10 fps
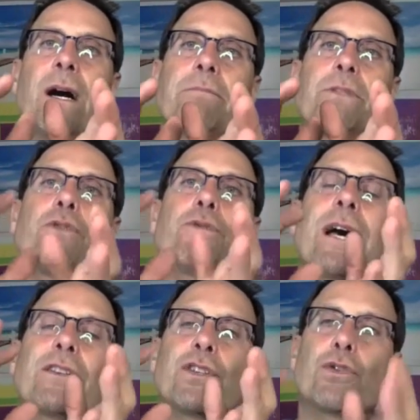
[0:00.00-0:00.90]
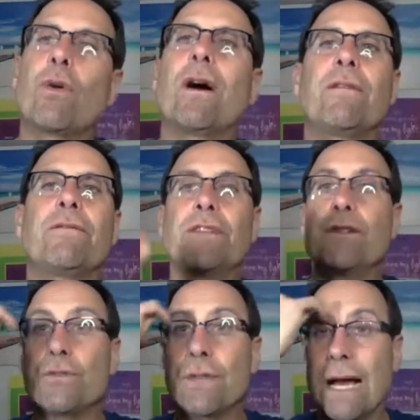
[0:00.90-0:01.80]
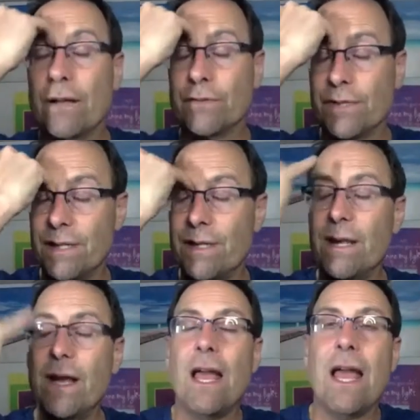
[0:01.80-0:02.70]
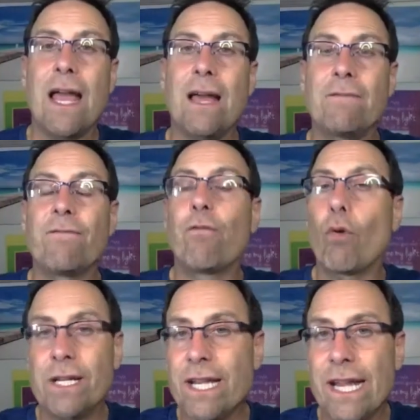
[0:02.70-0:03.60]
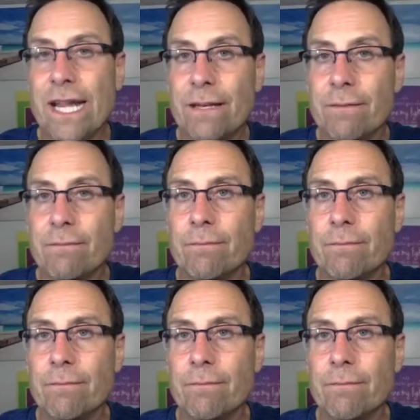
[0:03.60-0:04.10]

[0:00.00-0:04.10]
2012 and 2014.